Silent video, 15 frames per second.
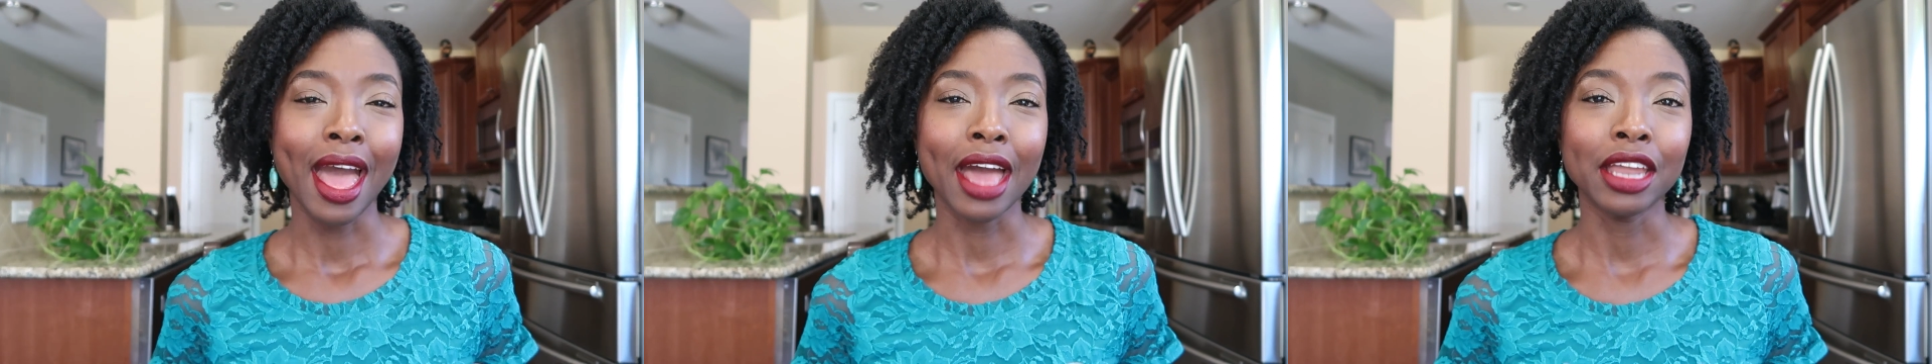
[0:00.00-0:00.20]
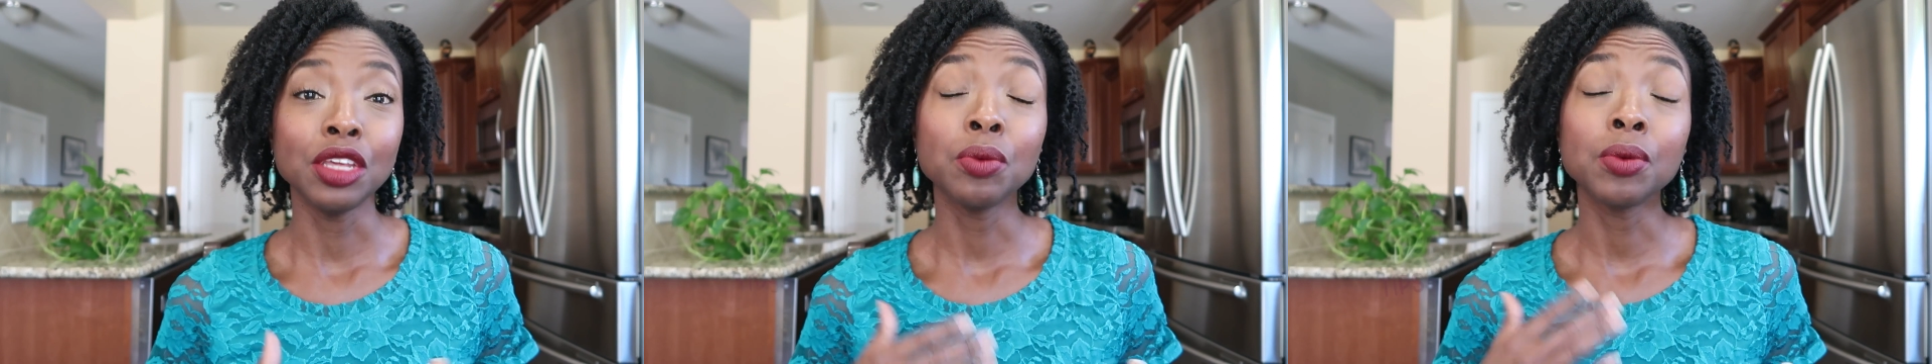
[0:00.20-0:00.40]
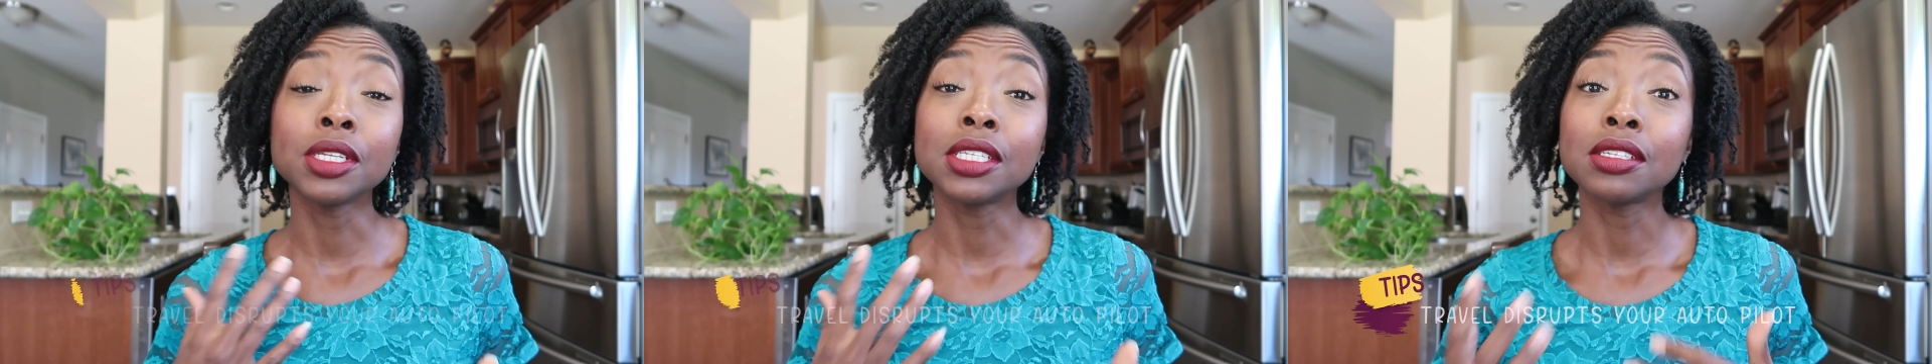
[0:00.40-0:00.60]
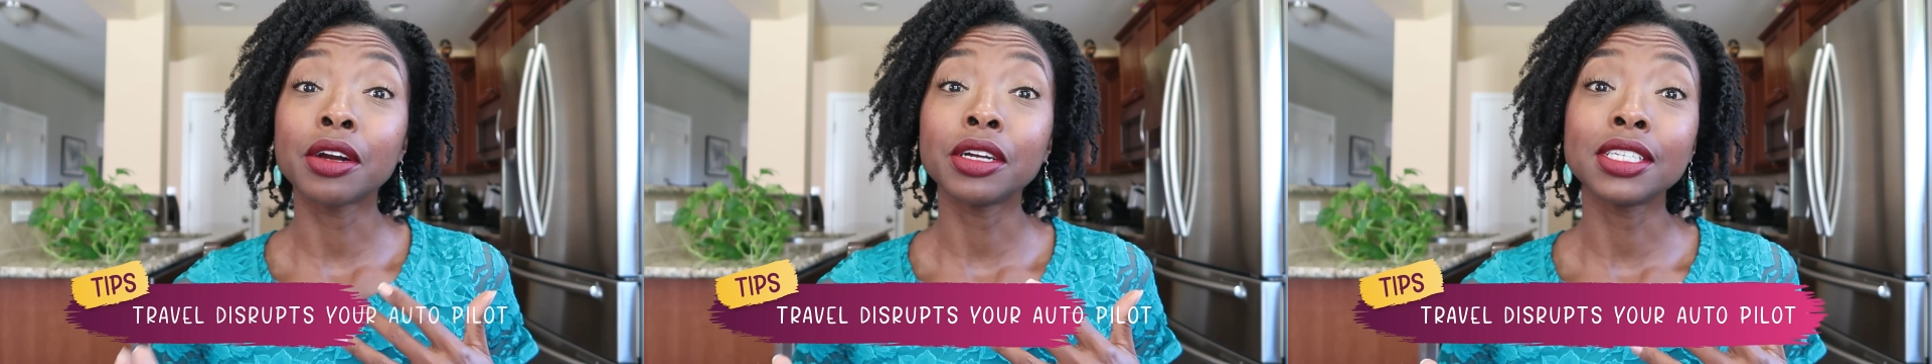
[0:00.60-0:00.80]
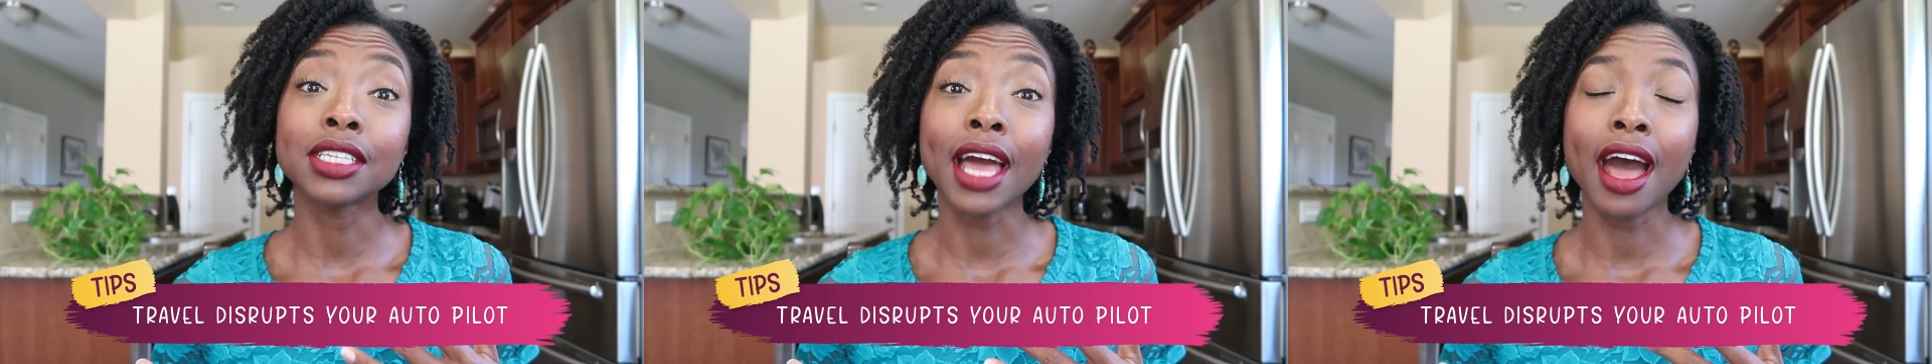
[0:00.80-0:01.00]
and you will
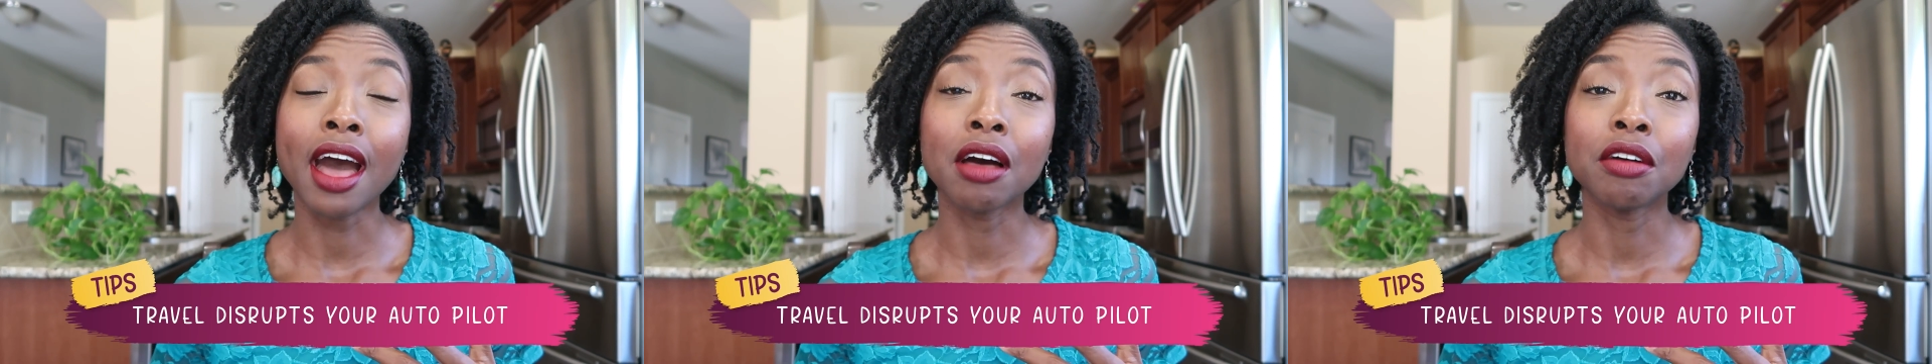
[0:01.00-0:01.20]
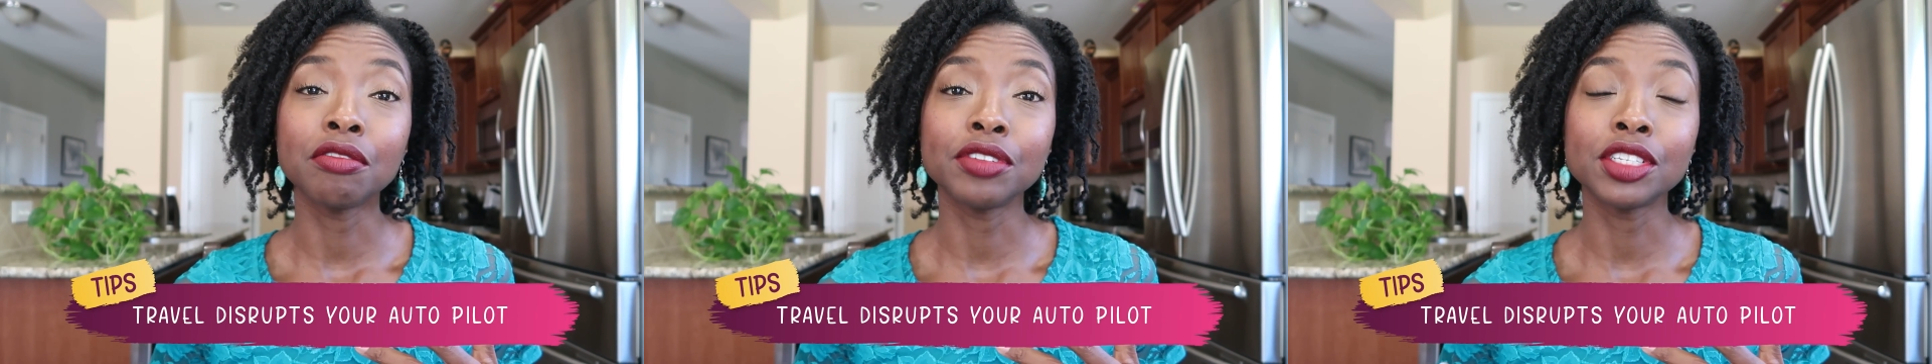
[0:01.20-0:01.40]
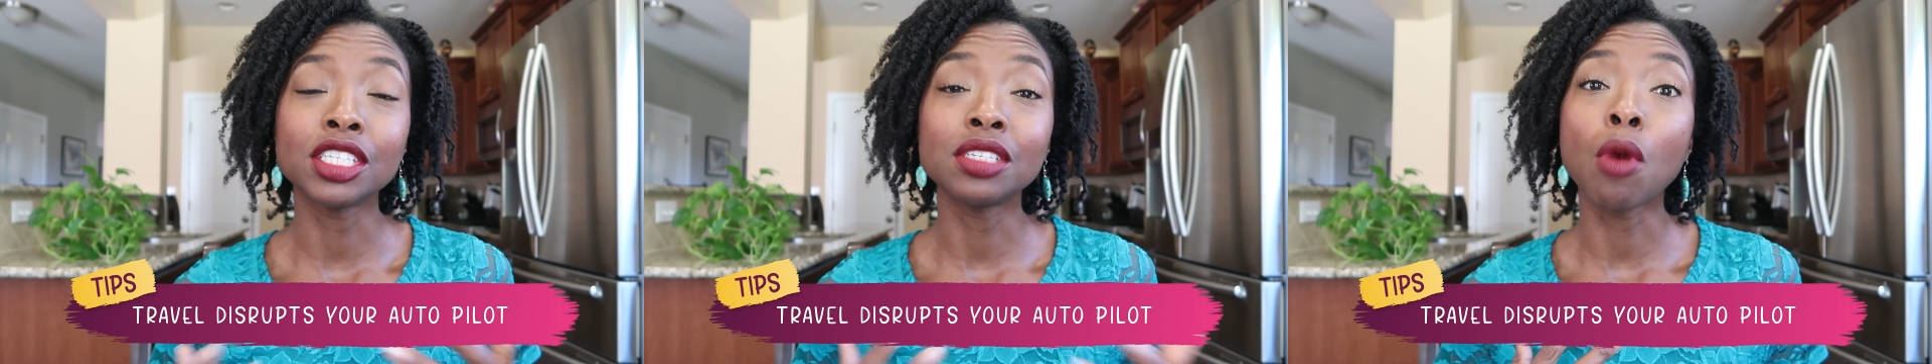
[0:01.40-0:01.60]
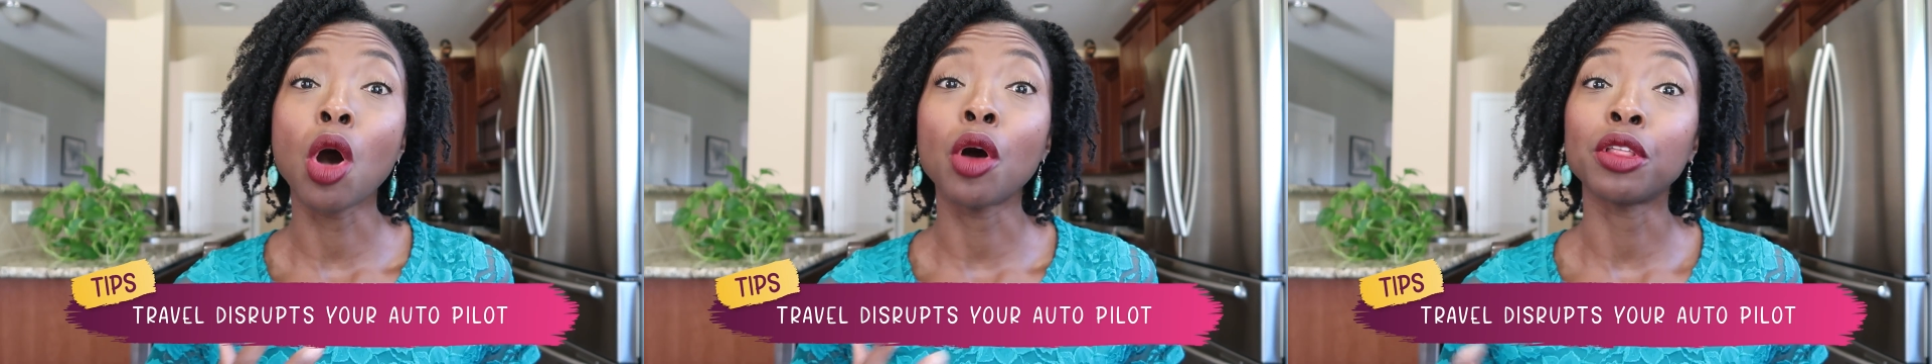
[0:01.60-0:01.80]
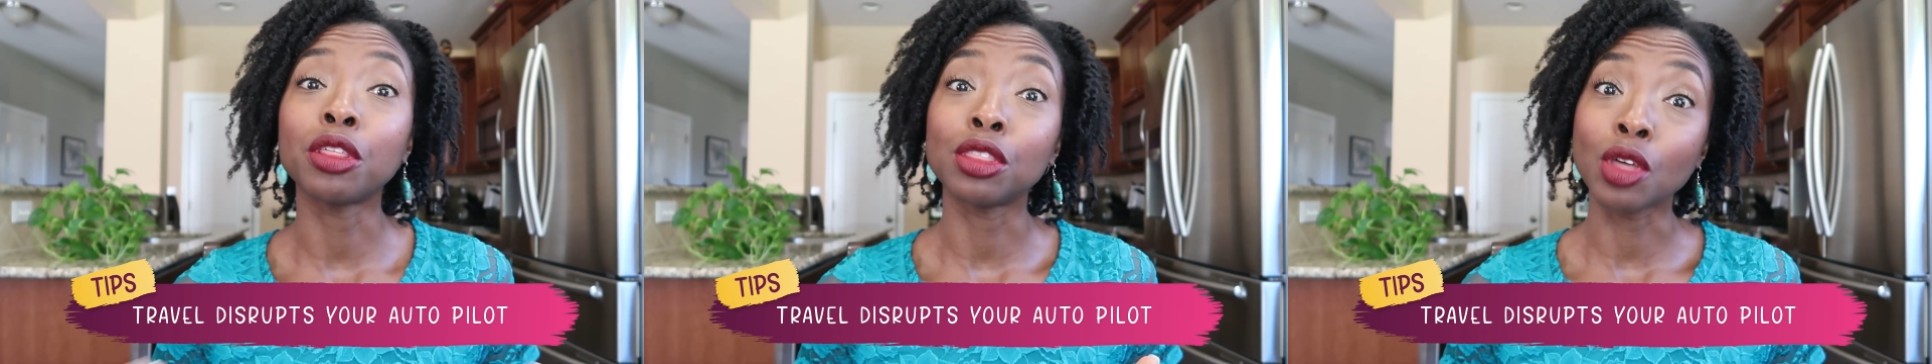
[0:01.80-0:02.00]
start to have
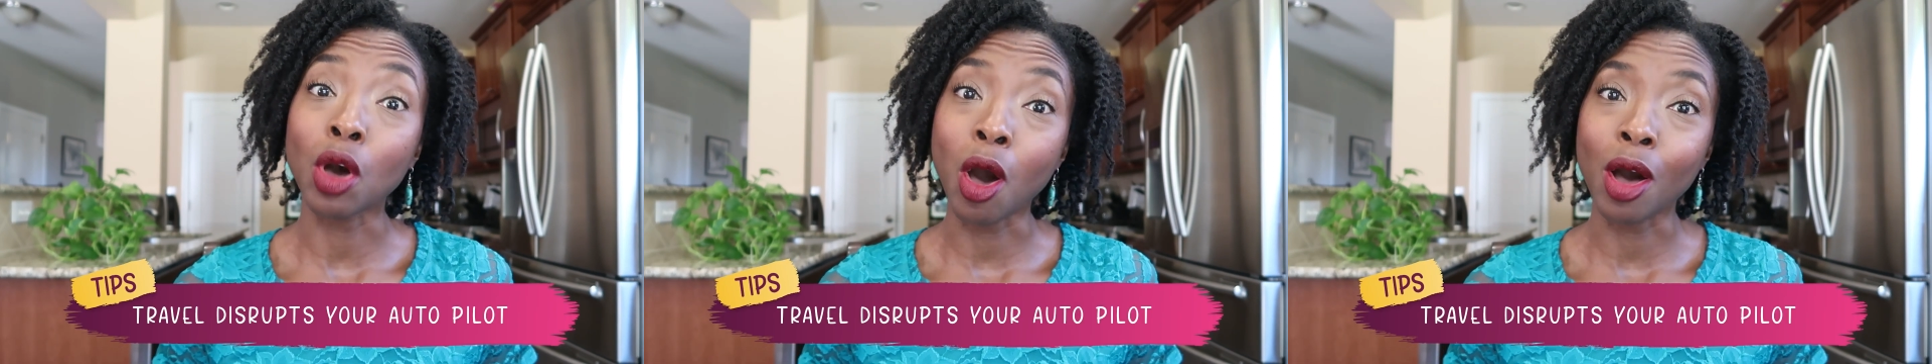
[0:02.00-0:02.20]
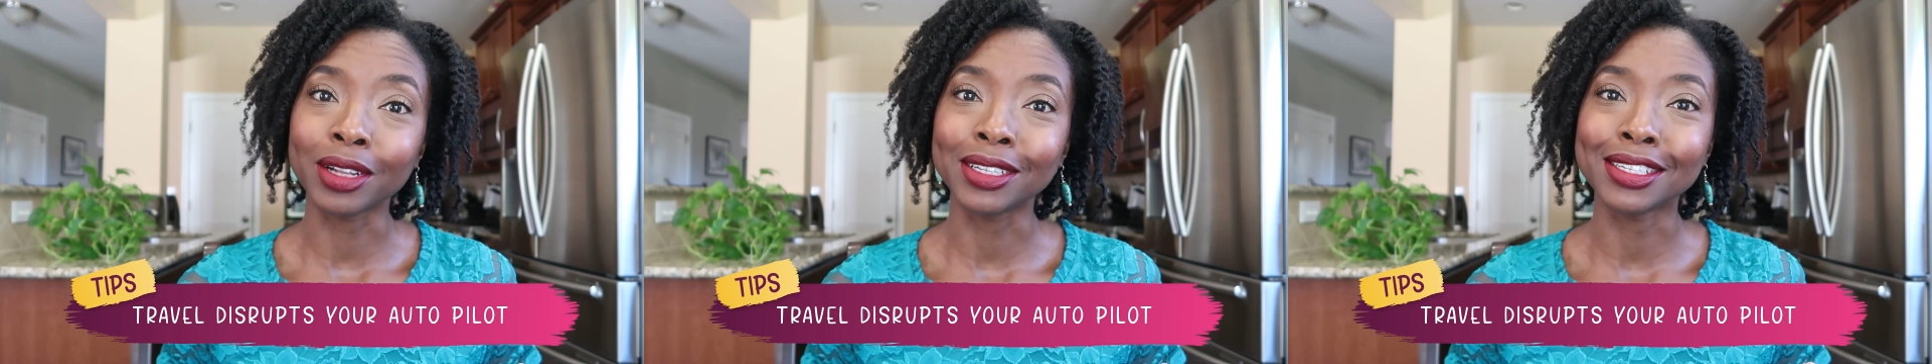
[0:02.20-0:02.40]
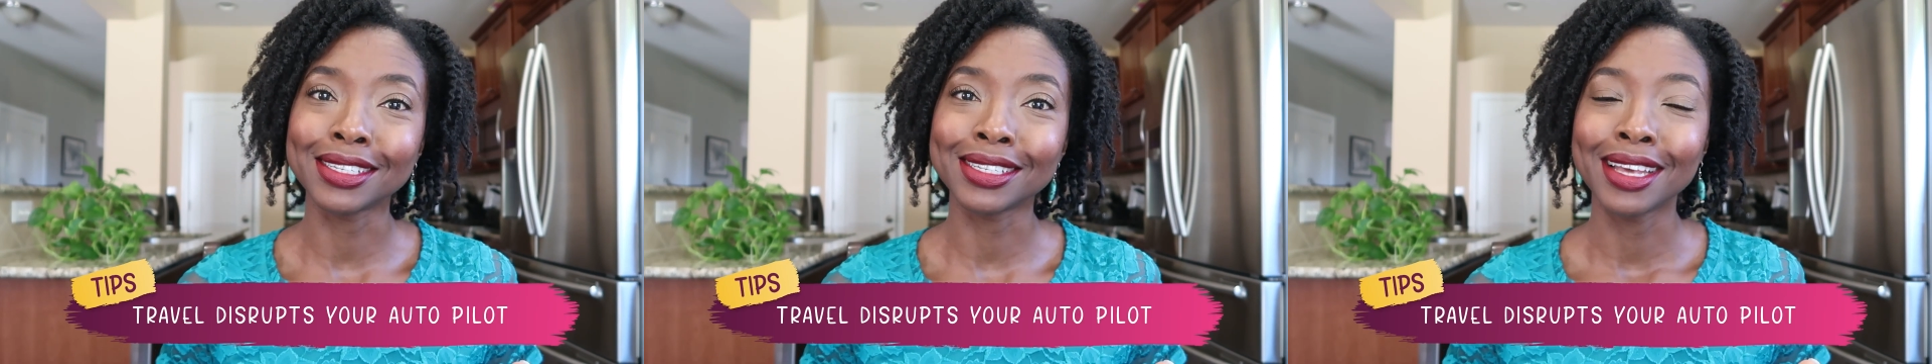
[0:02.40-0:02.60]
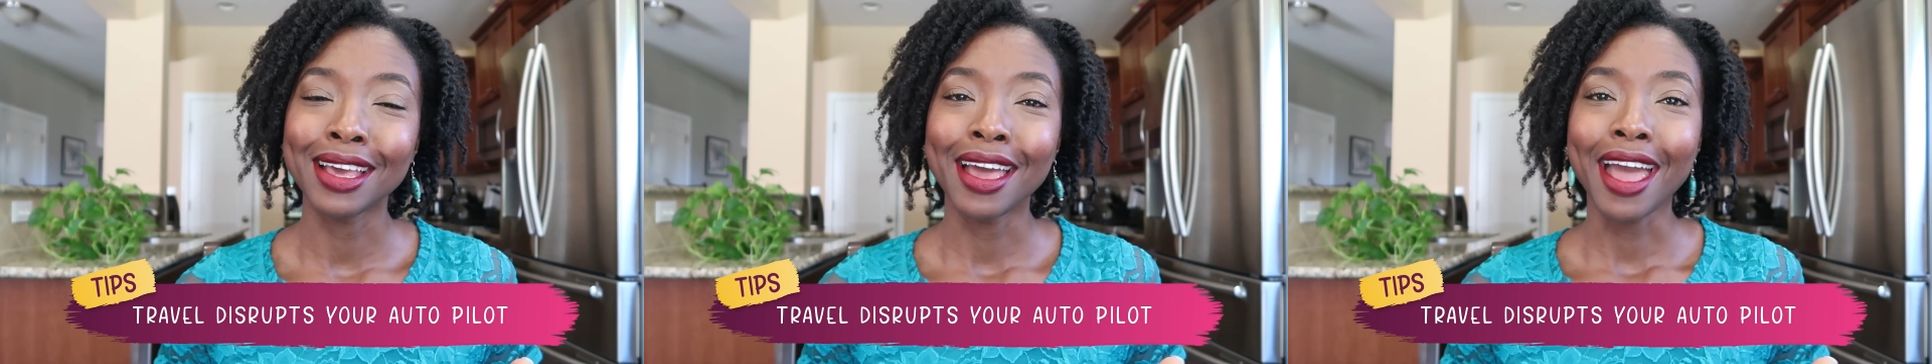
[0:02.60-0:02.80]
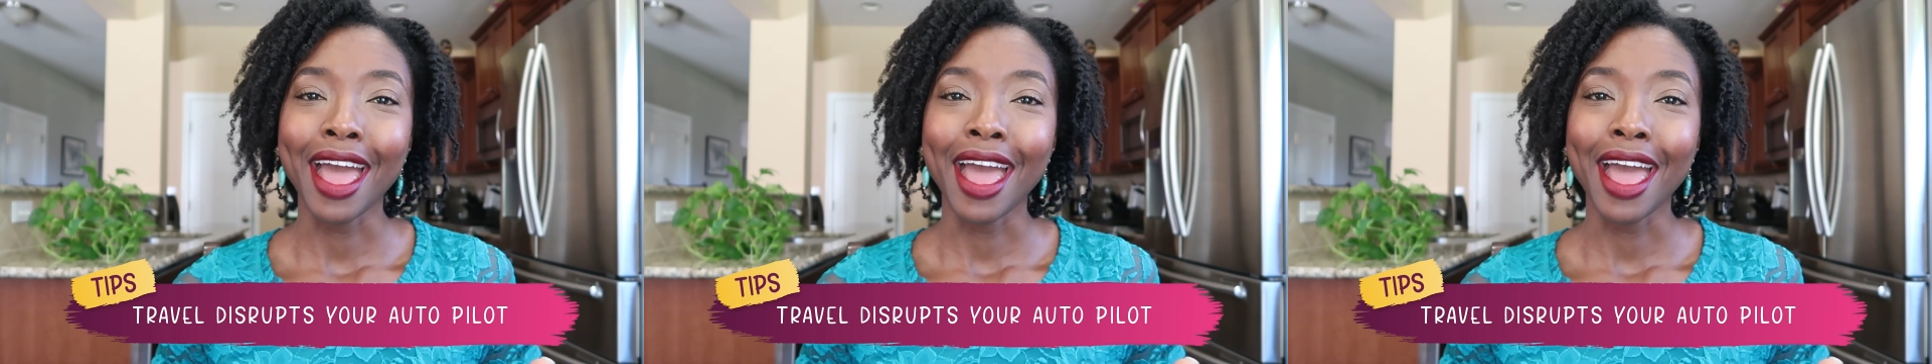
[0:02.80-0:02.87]
small thoughts